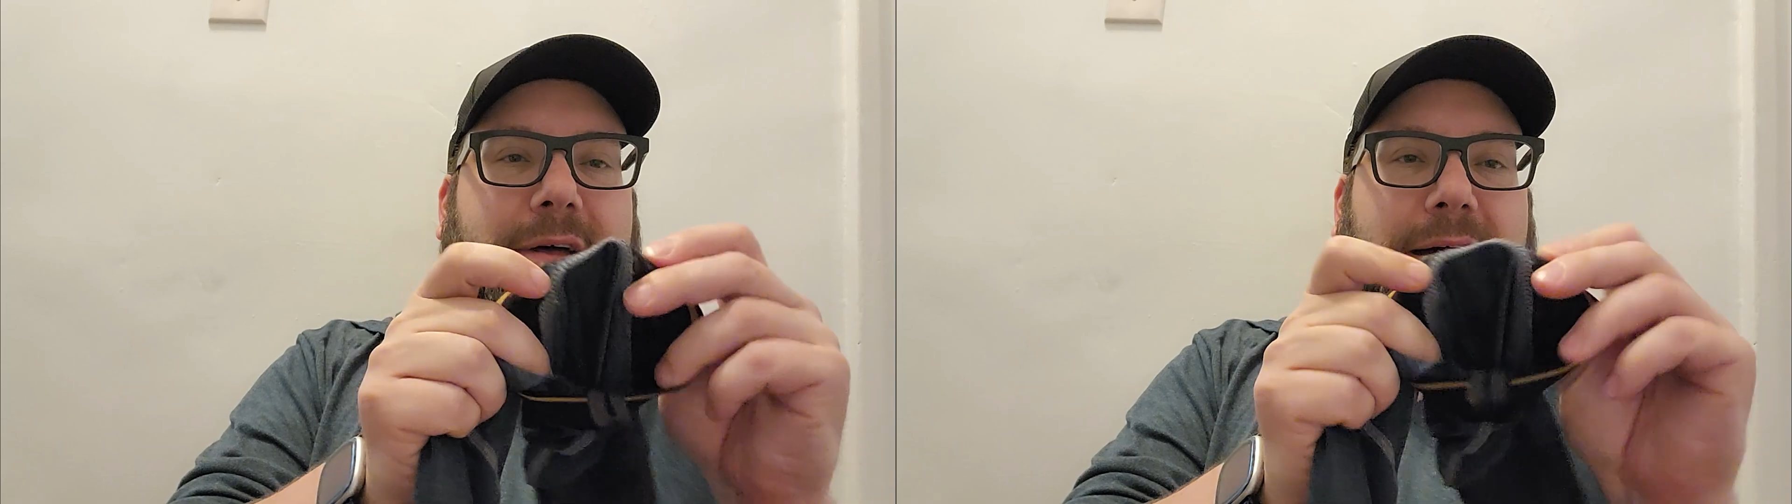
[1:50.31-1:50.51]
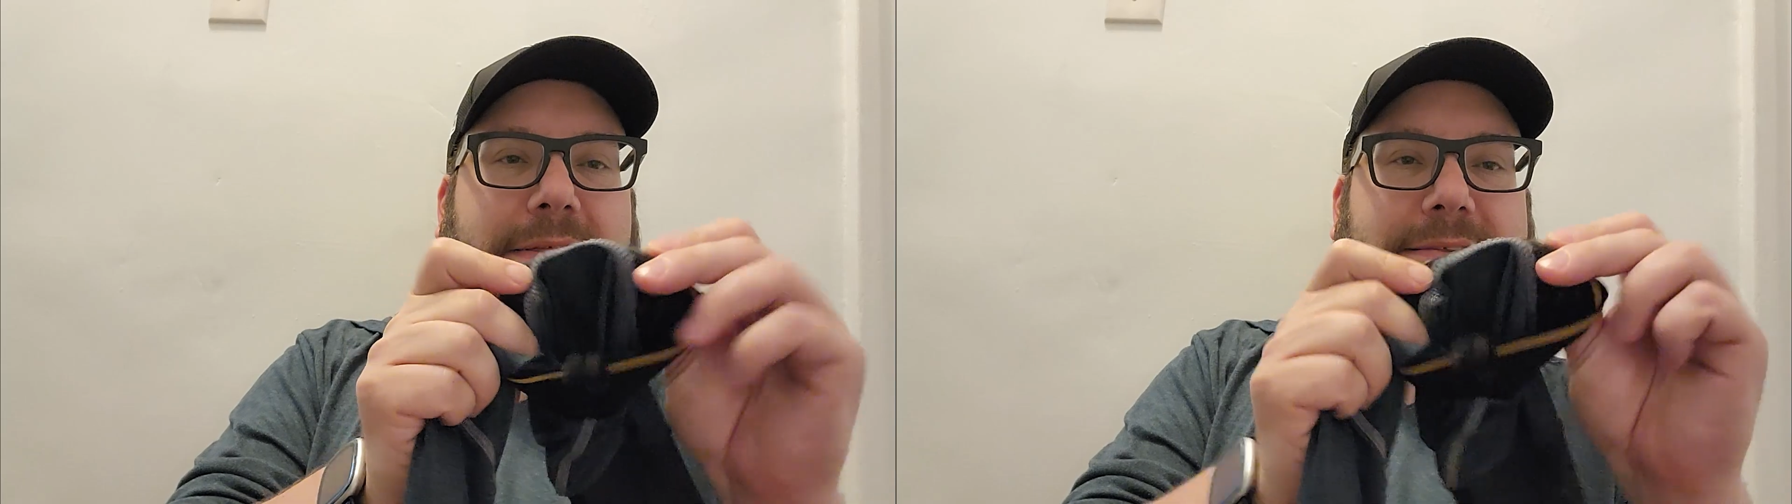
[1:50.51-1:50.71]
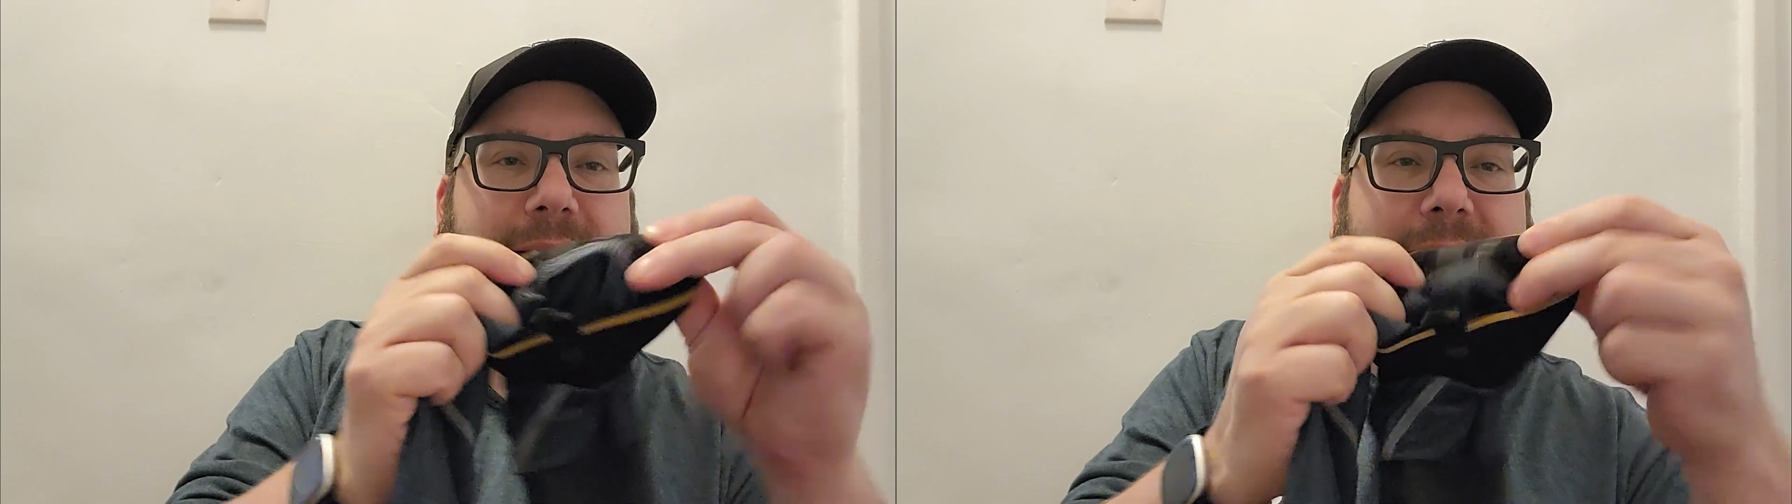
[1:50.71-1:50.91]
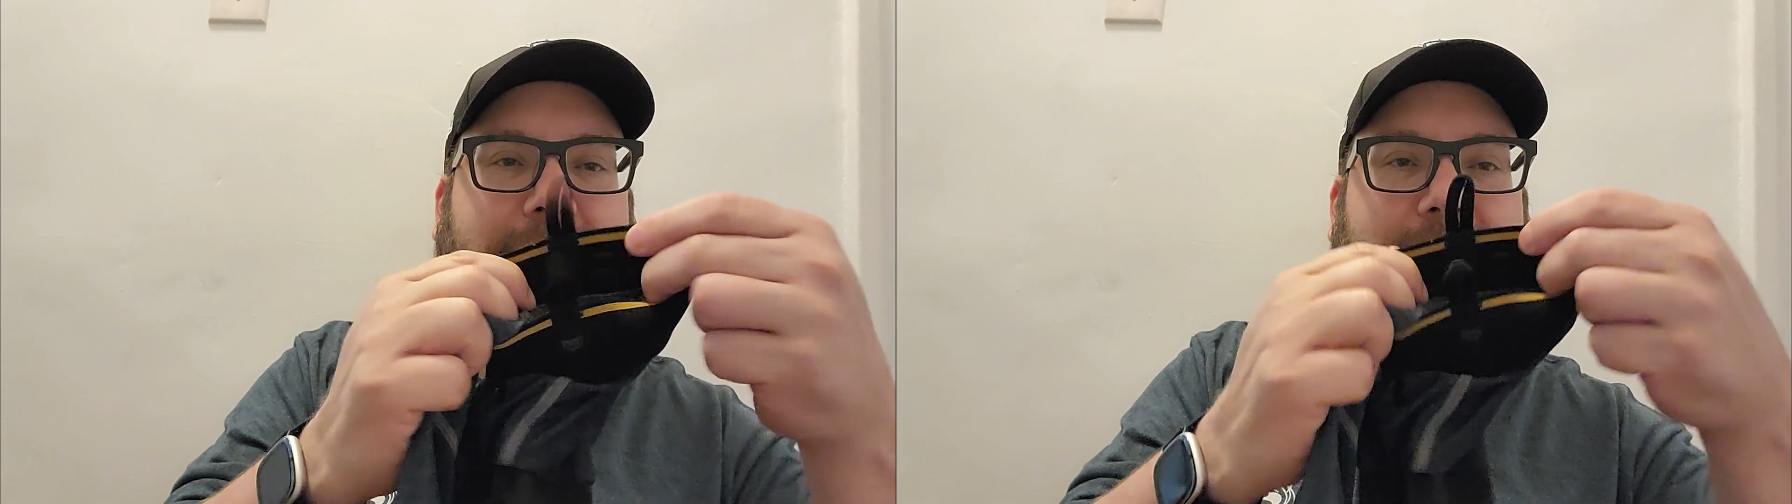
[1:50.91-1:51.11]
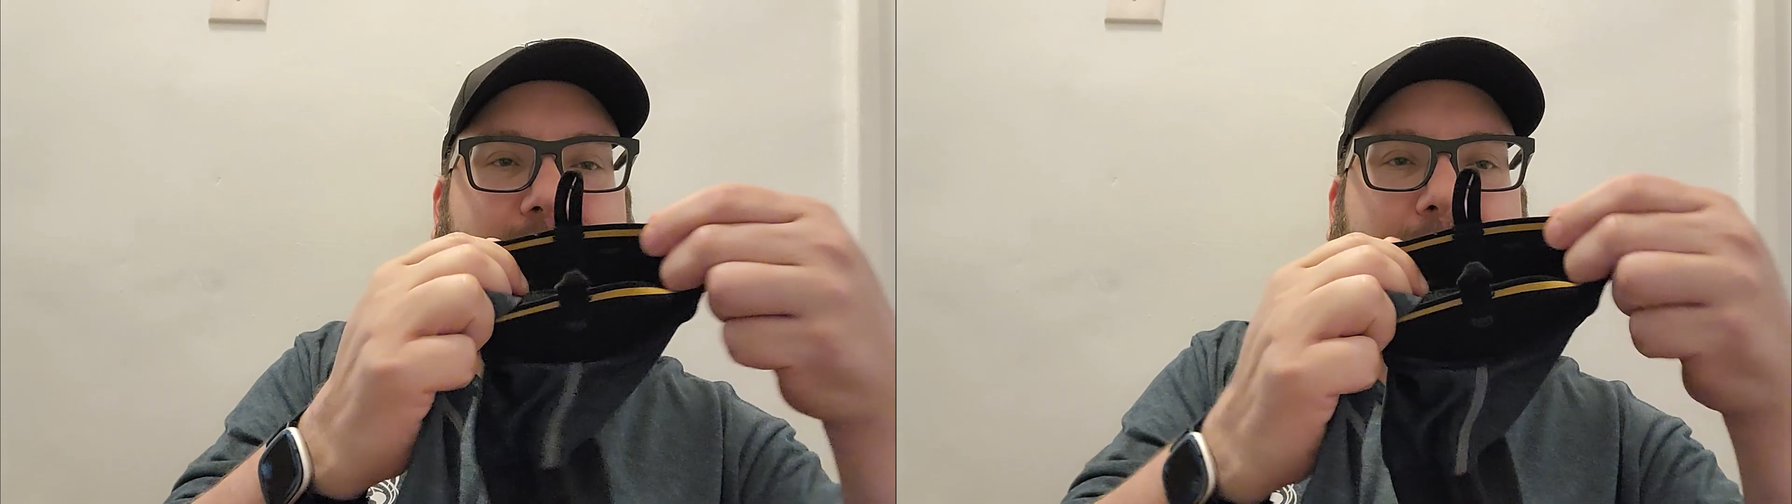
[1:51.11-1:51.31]
that's on
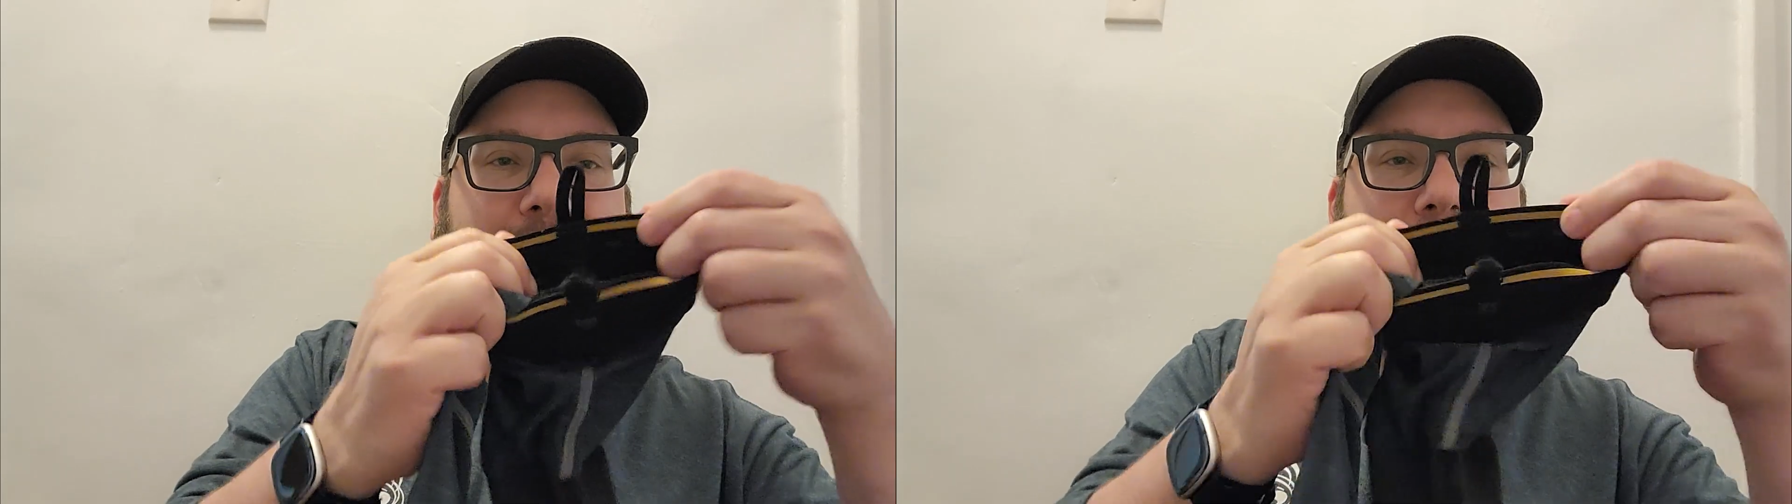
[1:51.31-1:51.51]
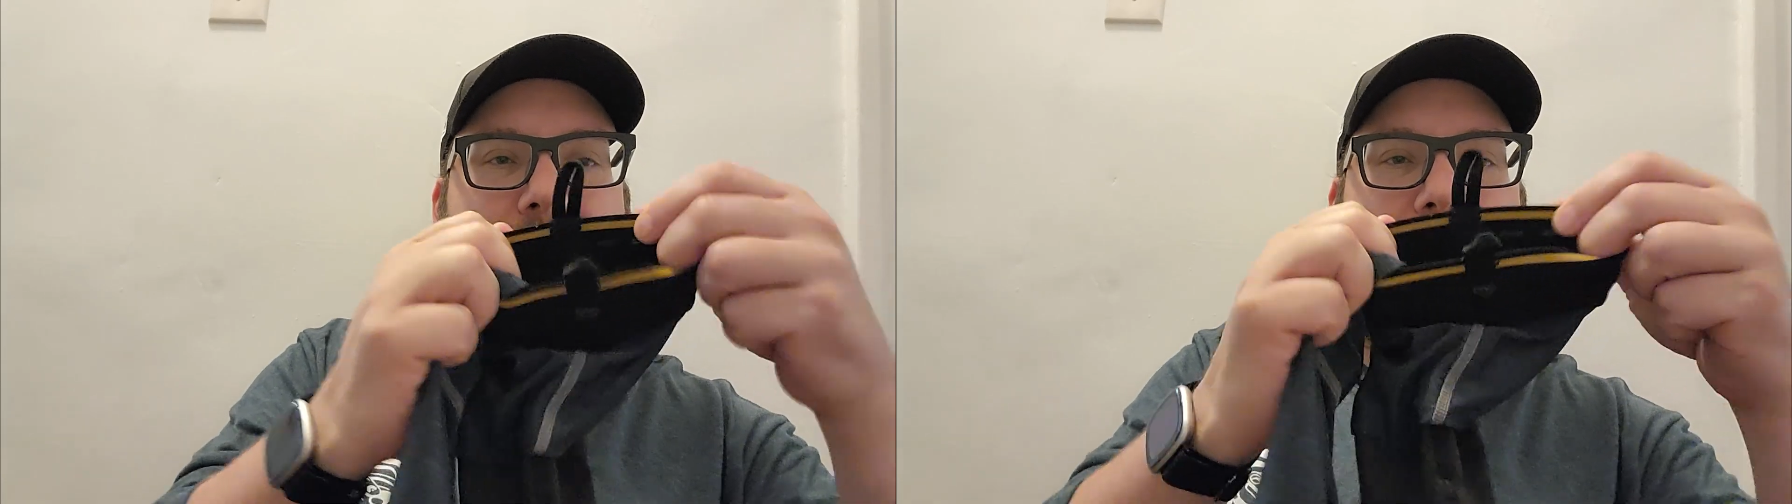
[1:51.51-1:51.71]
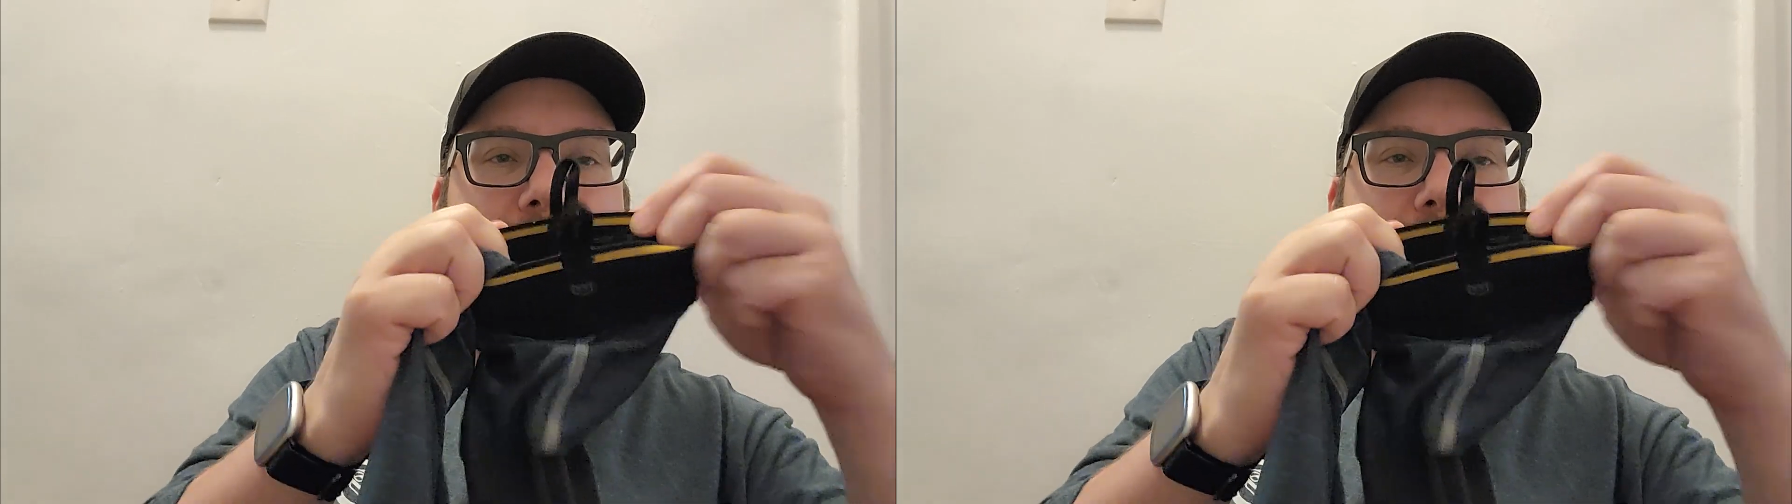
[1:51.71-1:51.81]
here. This big